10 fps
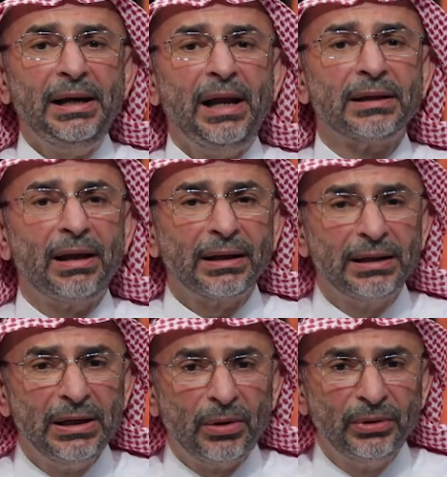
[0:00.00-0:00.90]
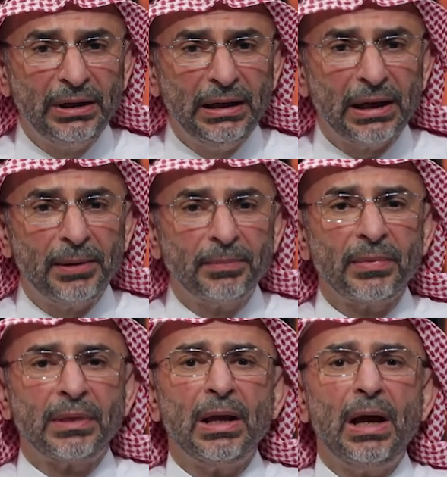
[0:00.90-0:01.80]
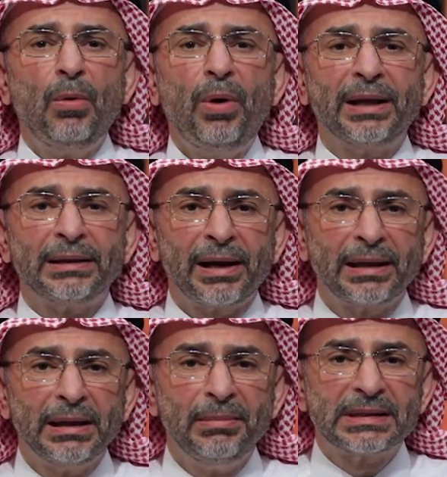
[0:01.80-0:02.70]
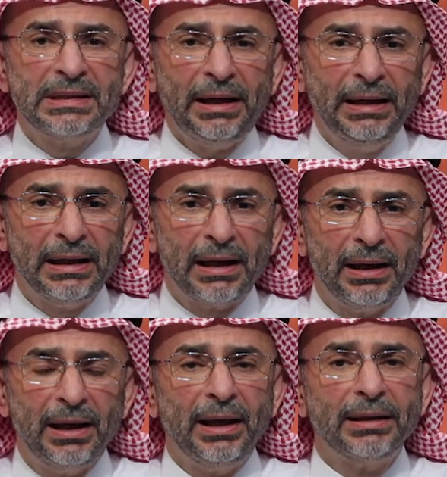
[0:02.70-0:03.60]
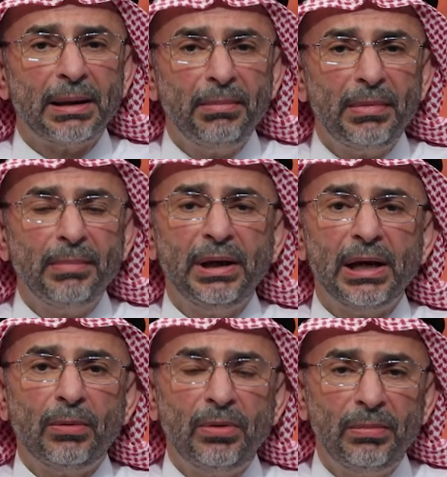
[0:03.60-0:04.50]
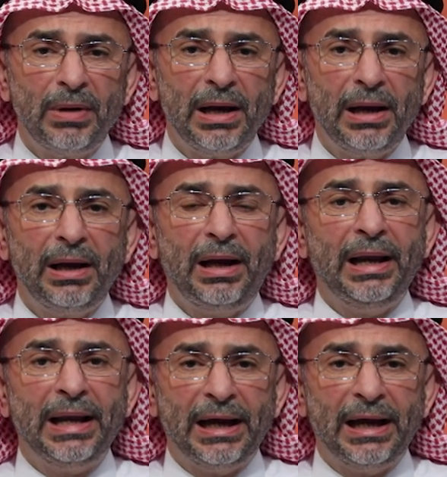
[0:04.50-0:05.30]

Given this, can we truly speak of a Jewish civilization or a Christian civilization